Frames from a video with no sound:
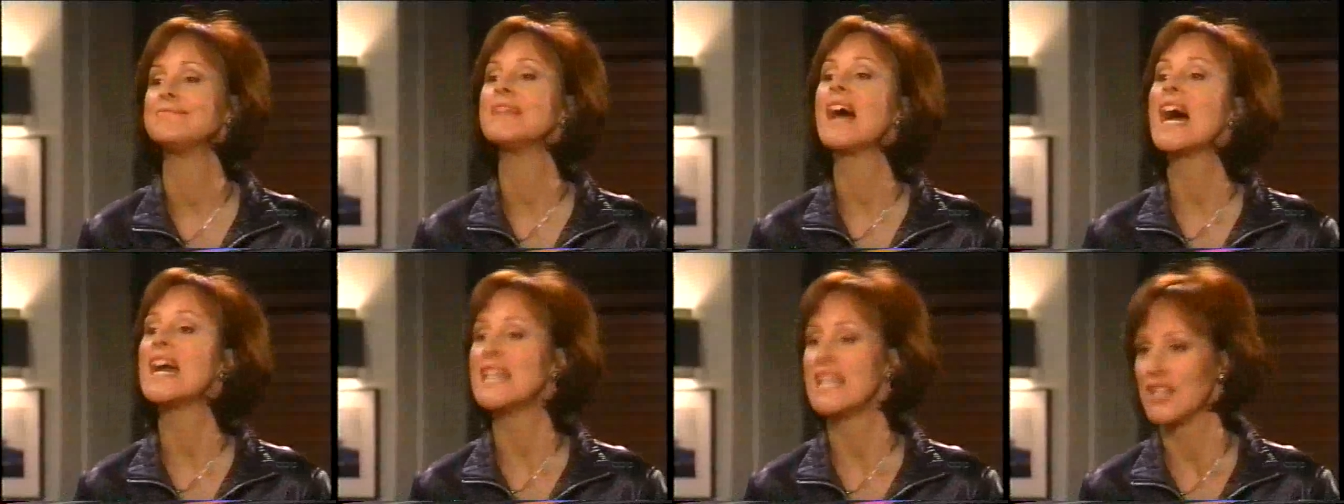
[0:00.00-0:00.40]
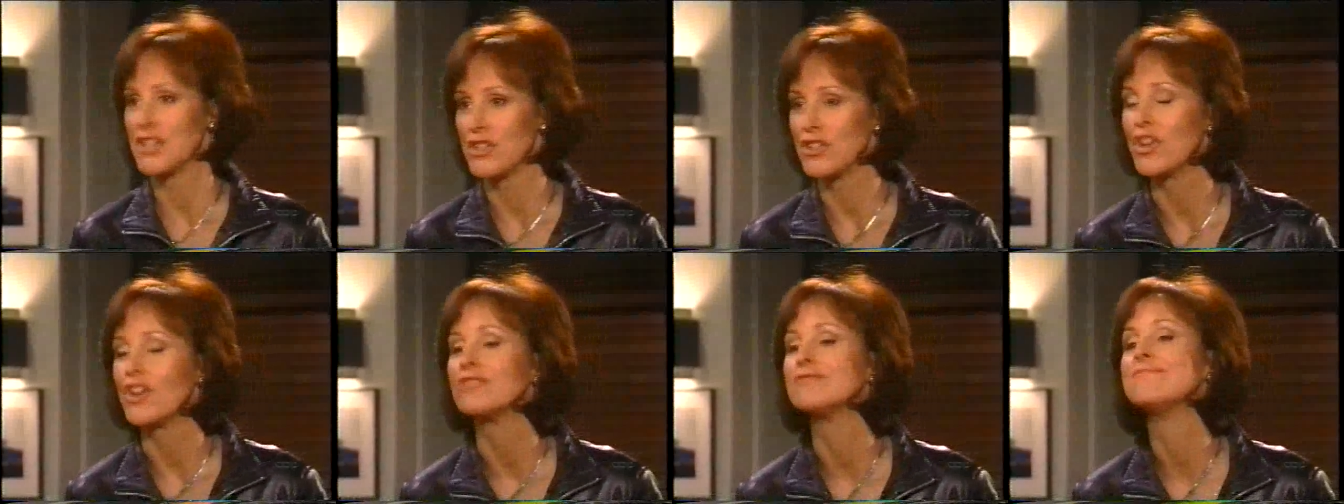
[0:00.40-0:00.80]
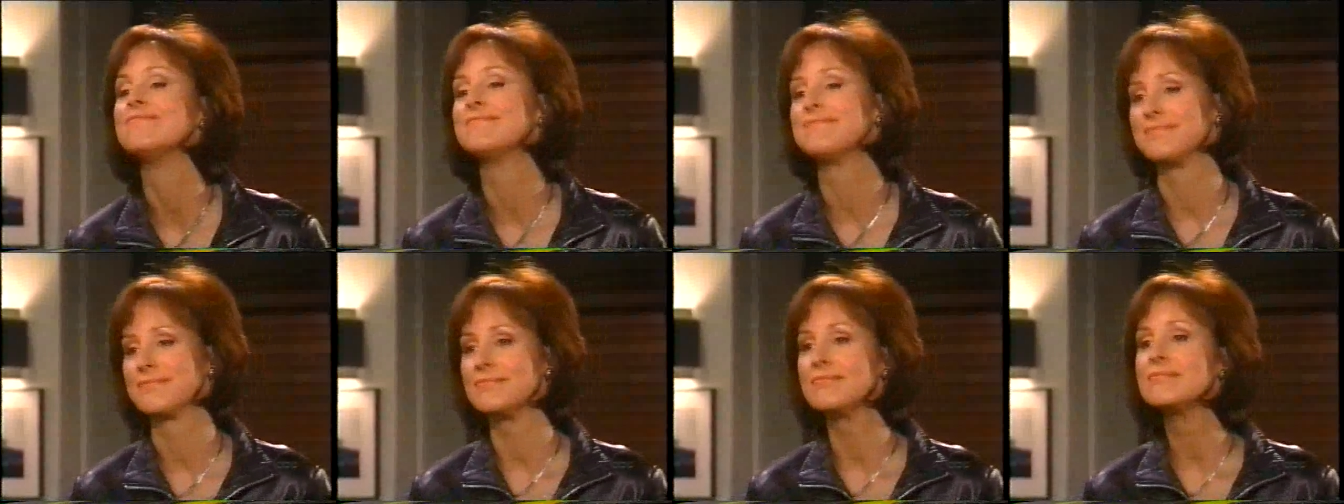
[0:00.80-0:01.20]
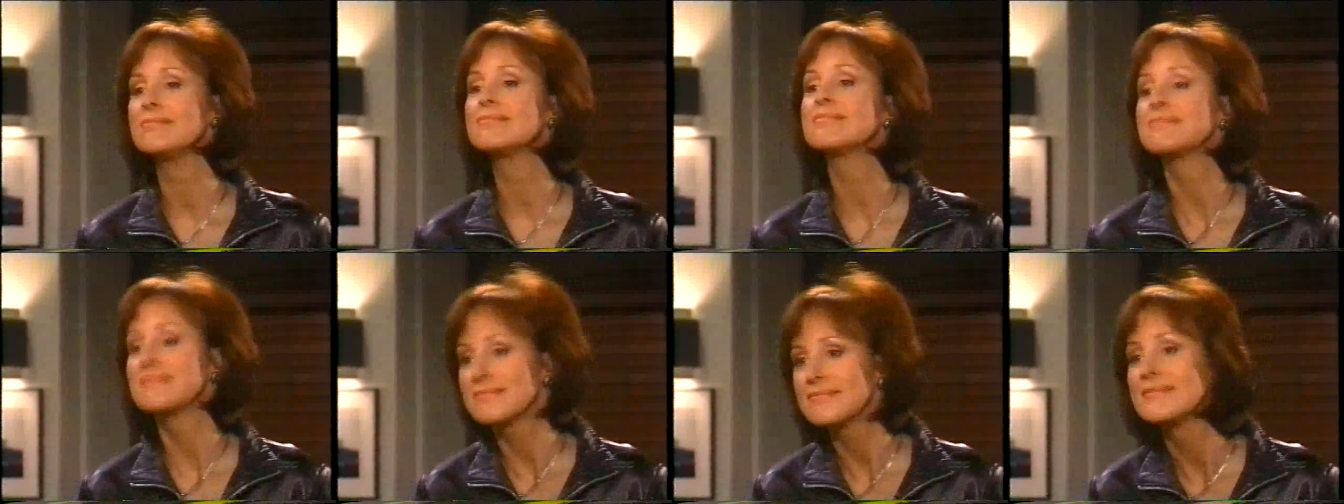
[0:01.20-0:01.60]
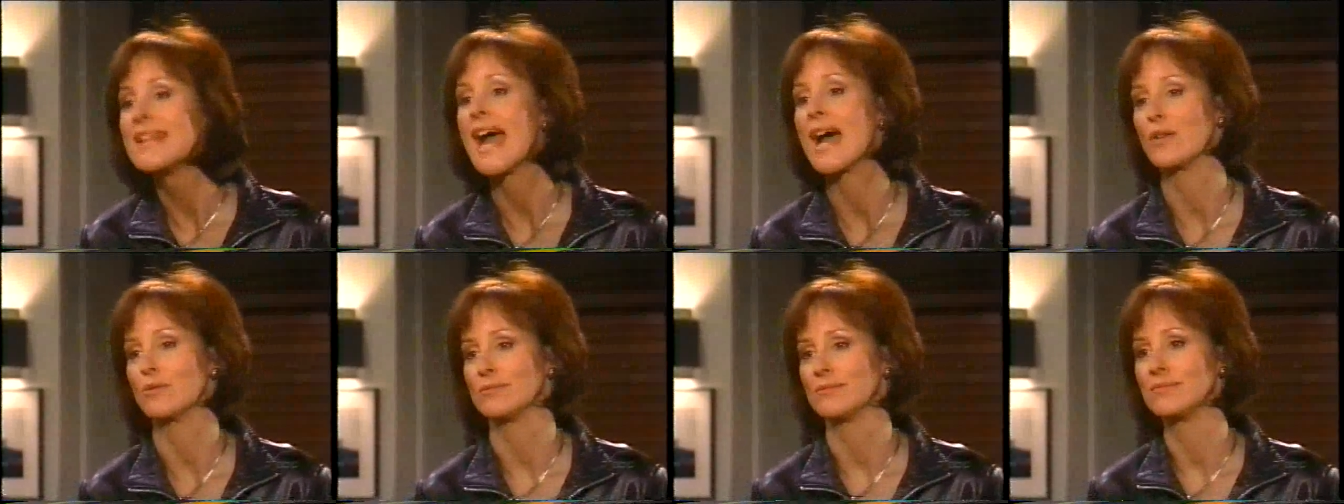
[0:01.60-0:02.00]
I need to know.
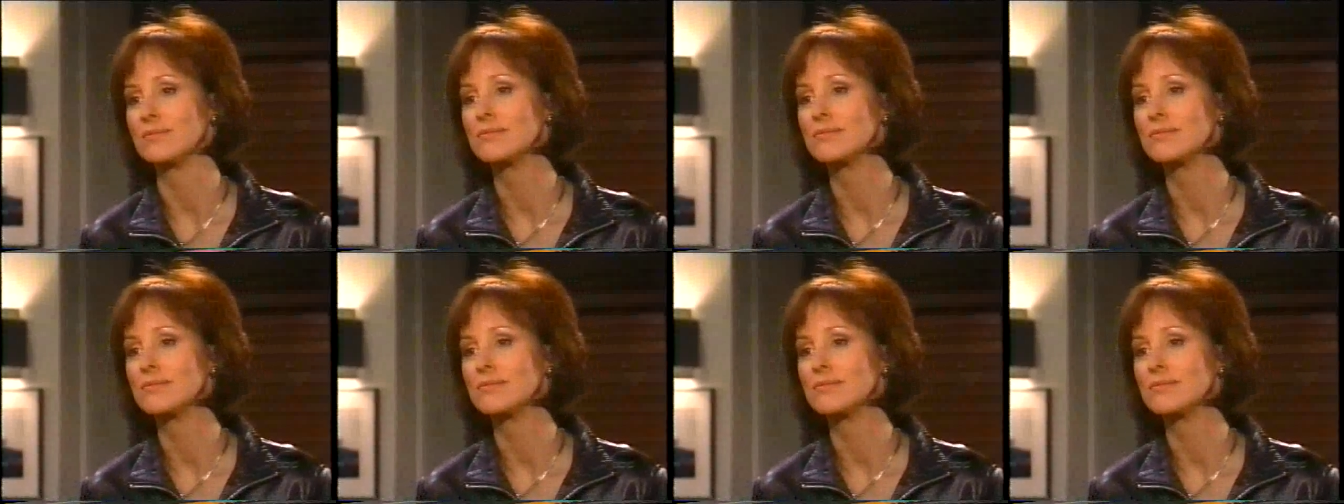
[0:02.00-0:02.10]
Now.